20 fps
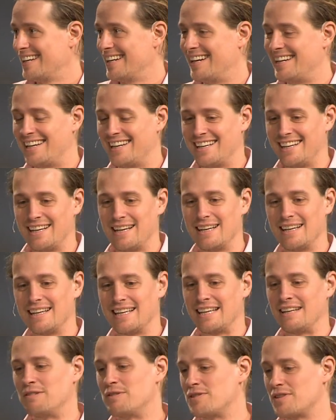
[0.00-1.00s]

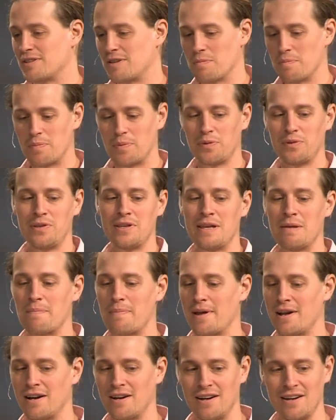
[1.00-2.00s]
It was a complete
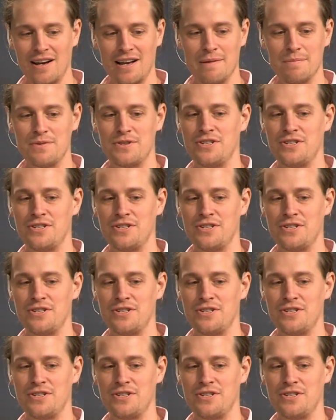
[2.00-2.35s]
paradigm